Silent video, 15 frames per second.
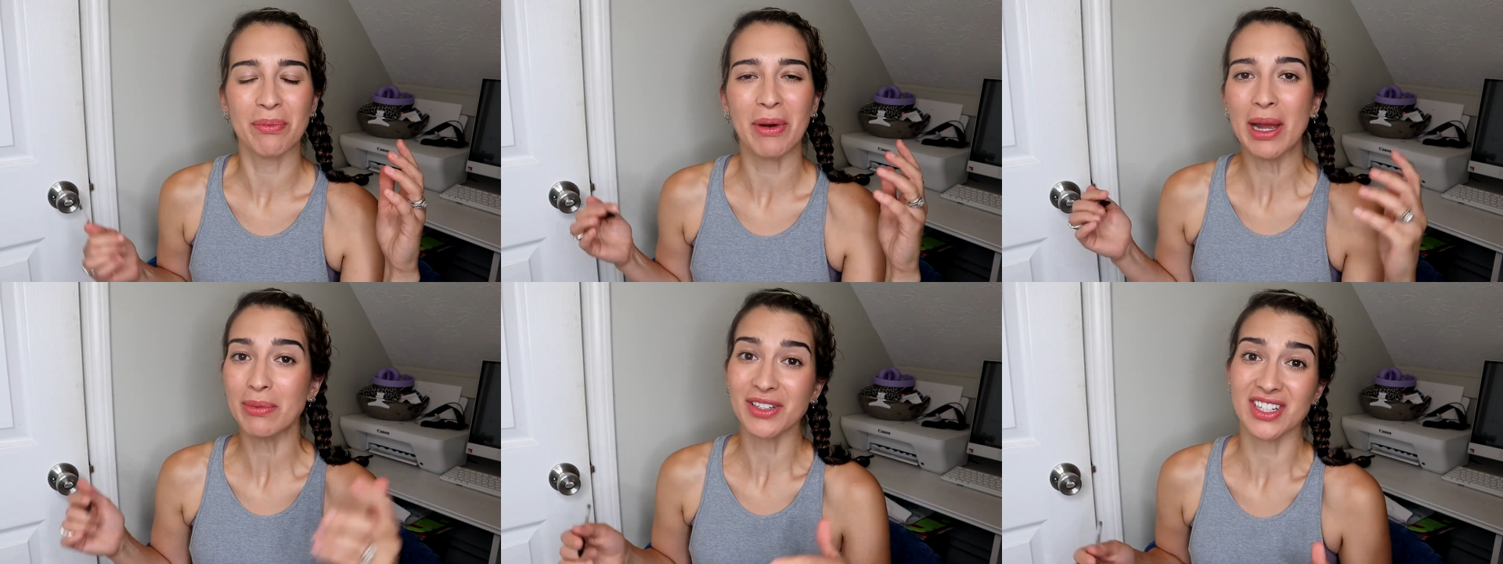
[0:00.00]

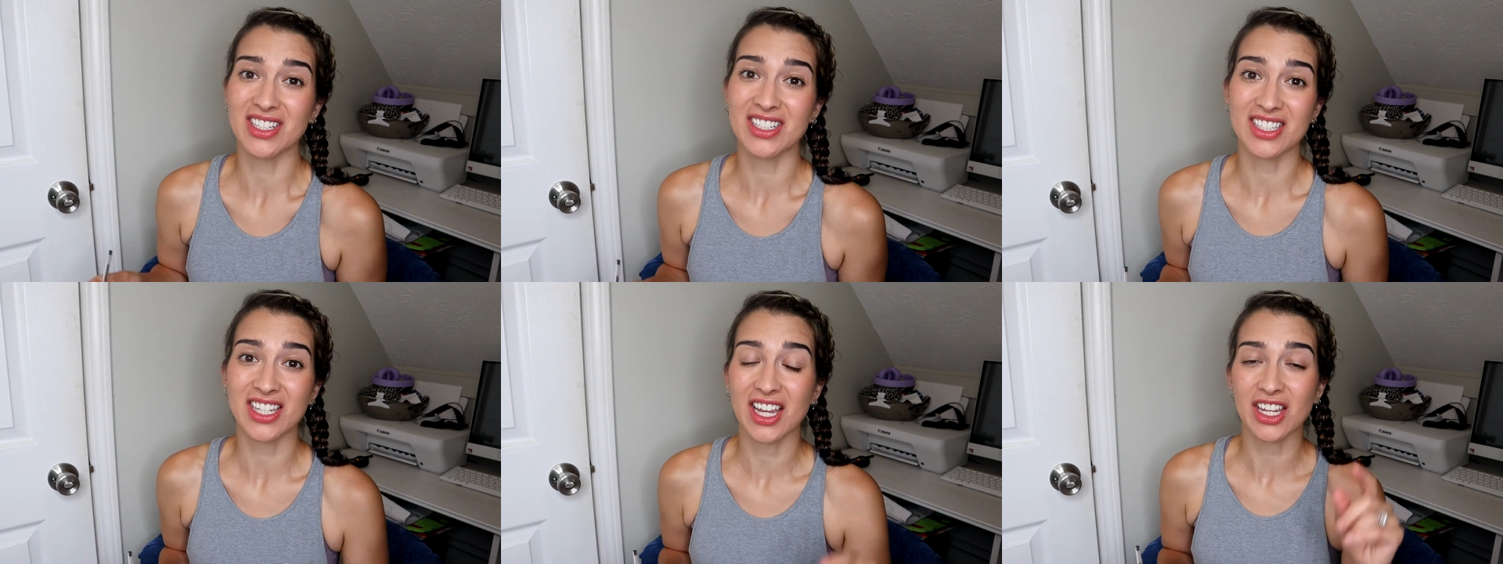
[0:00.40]
Bible
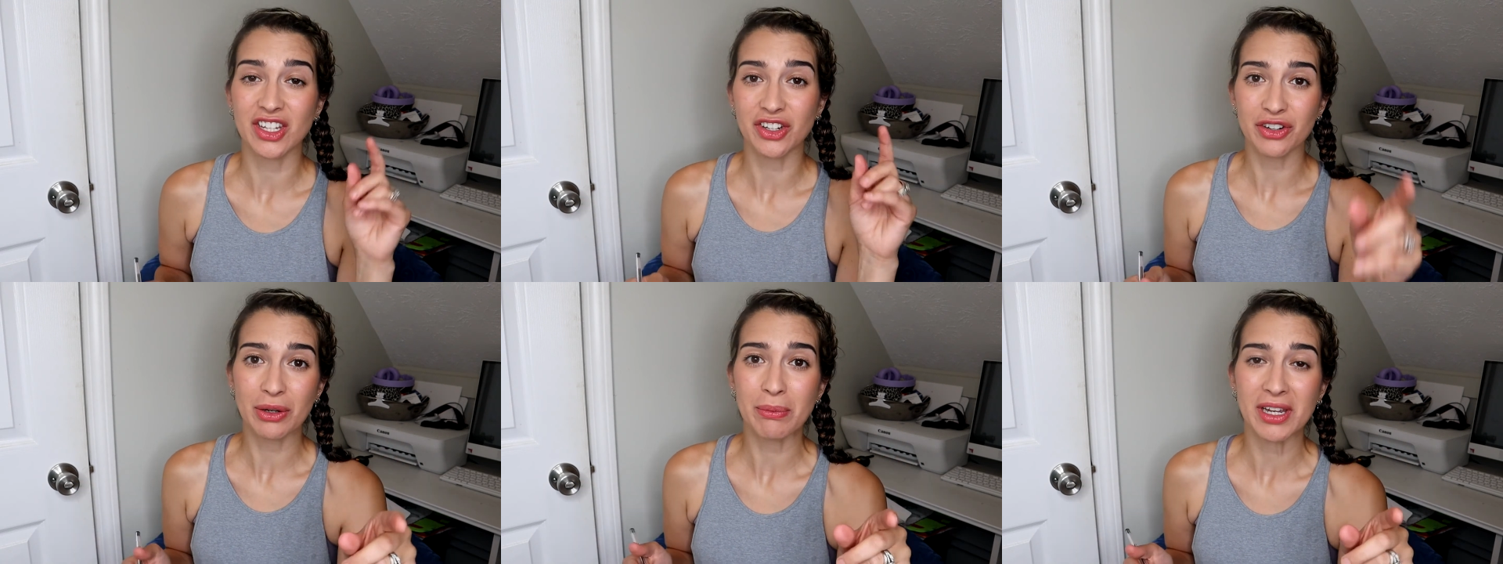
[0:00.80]
doesn't say
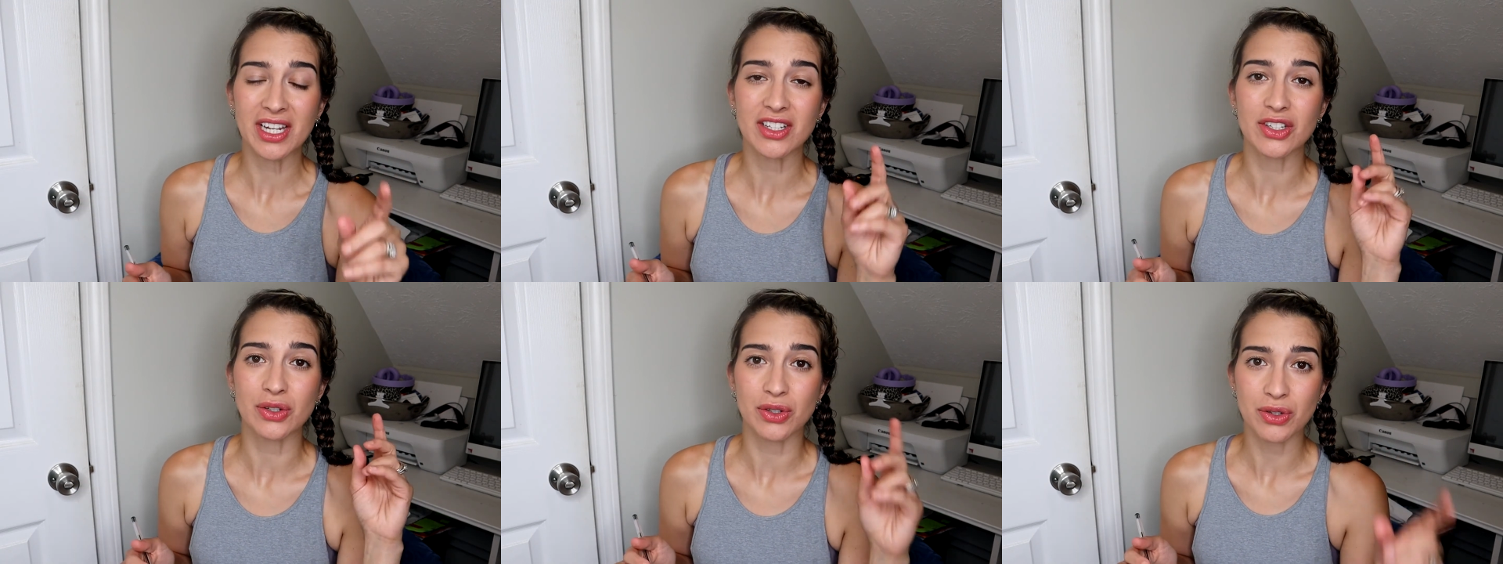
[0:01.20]
you're a
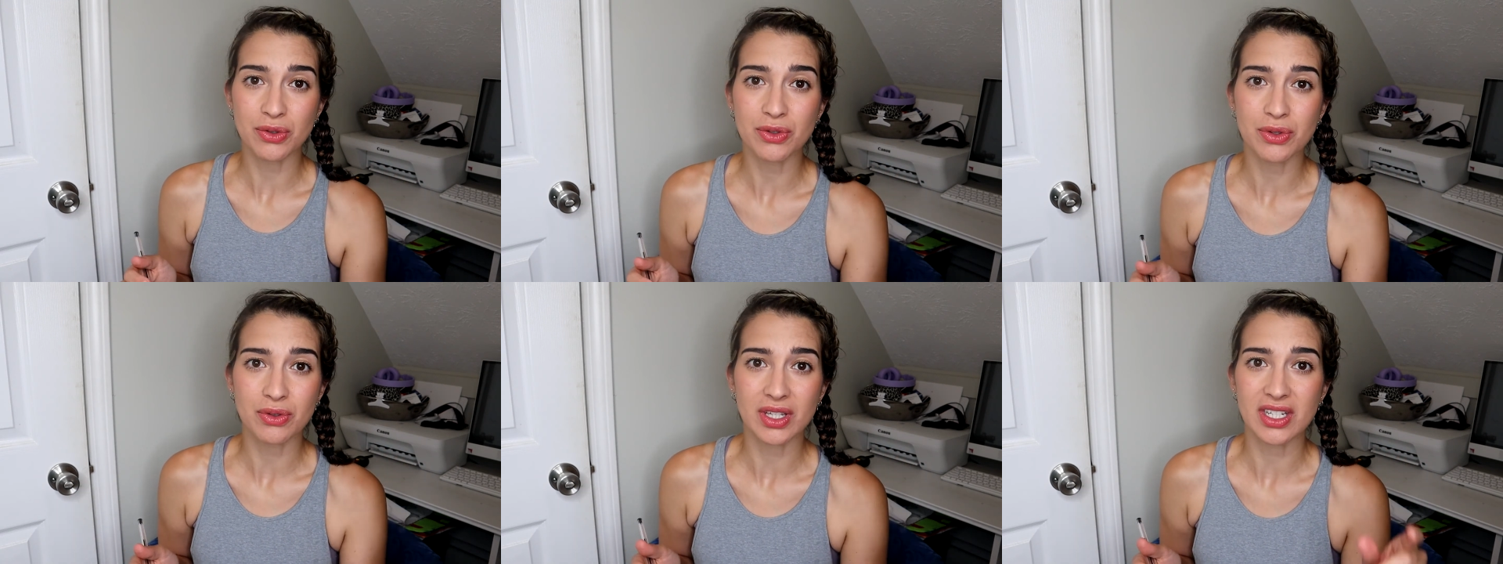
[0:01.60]
man, so you
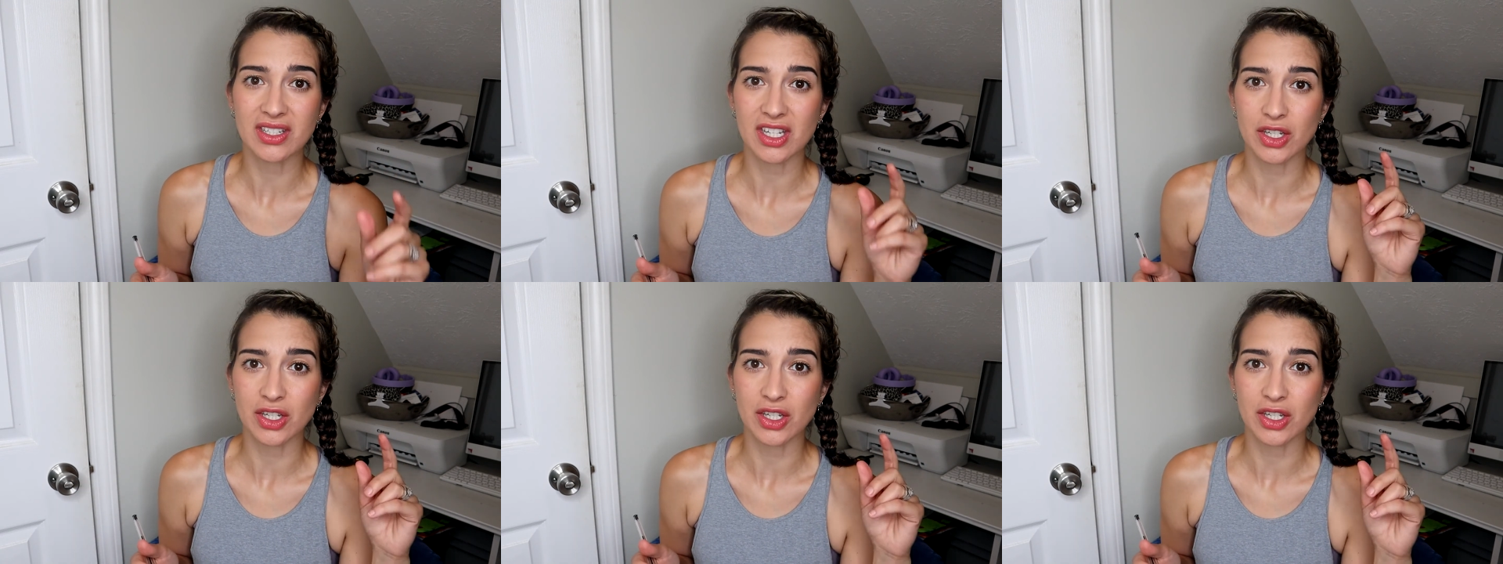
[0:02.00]
do this,